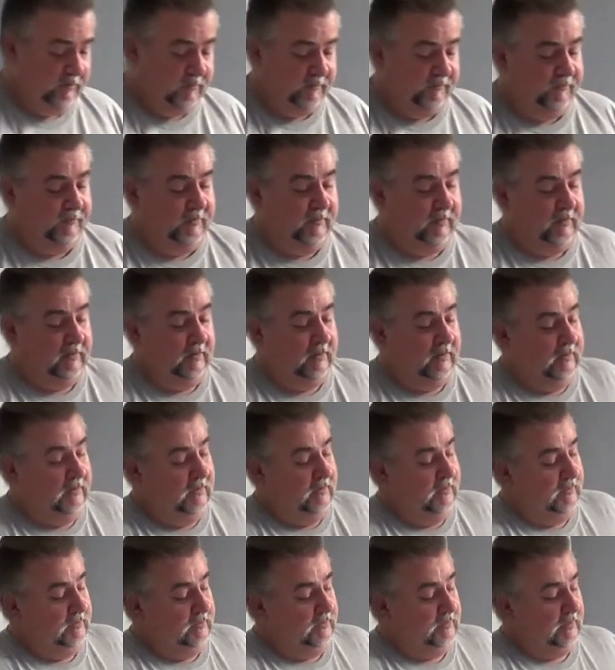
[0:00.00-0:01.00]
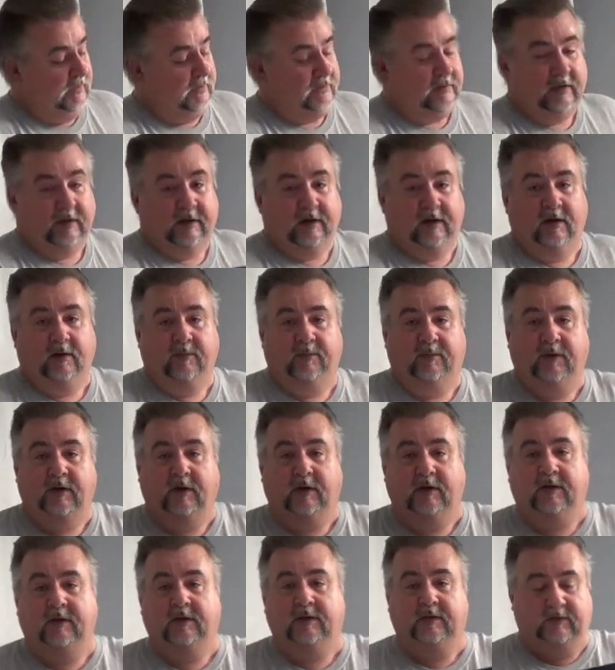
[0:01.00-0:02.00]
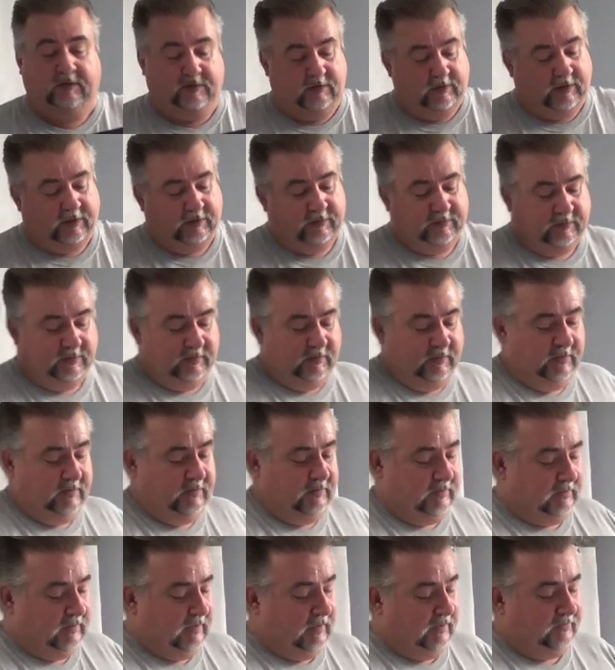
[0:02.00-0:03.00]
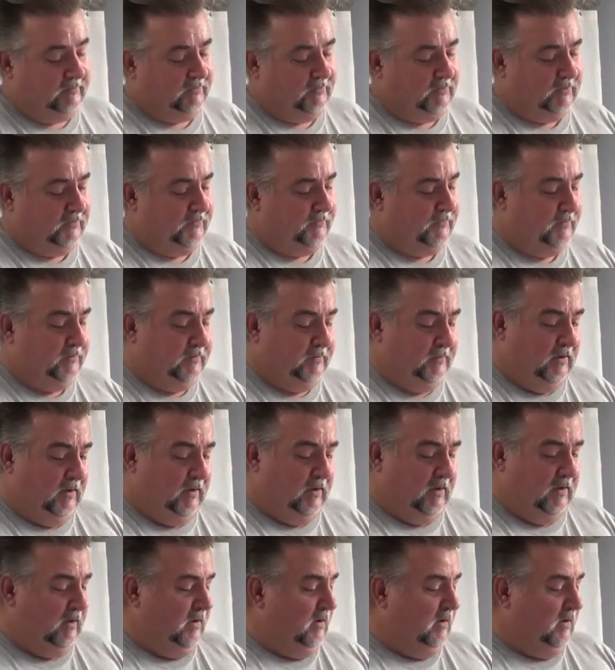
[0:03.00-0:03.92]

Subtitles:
we'll check that out. But it's a nice glass surface.